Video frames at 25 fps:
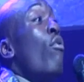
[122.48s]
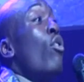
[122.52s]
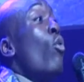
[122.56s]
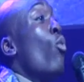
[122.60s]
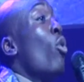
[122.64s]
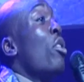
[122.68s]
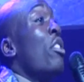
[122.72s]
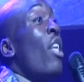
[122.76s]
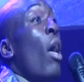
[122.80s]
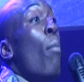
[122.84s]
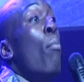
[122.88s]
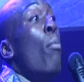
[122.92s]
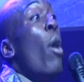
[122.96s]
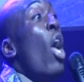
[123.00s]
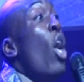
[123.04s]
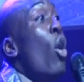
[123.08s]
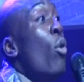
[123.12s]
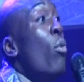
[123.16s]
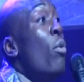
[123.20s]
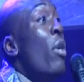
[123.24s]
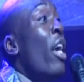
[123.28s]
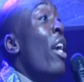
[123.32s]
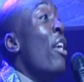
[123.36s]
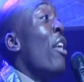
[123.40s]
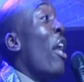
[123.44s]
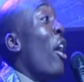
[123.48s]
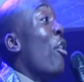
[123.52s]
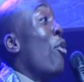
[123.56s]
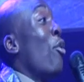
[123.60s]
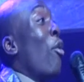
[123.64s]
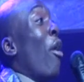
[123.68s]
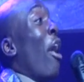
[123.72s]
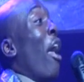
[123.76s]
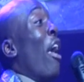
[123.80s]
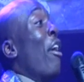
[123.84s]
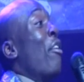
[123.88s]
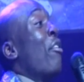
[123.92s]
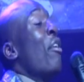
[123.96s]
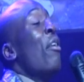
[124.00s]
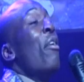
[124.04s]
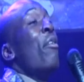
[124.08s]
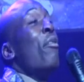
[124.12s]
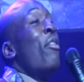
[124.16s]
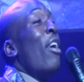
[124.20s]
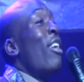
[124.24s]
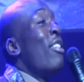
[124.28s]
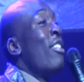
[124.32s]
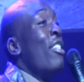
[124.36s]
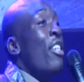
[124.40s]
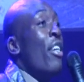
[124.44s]
After what's that? Boom, in out your head.
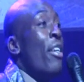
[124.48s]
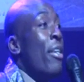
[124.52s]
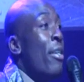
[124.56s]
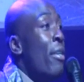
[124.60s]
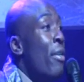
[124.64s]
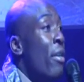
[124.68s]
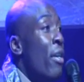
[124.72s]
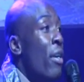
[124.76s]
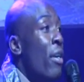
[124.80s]
That's it.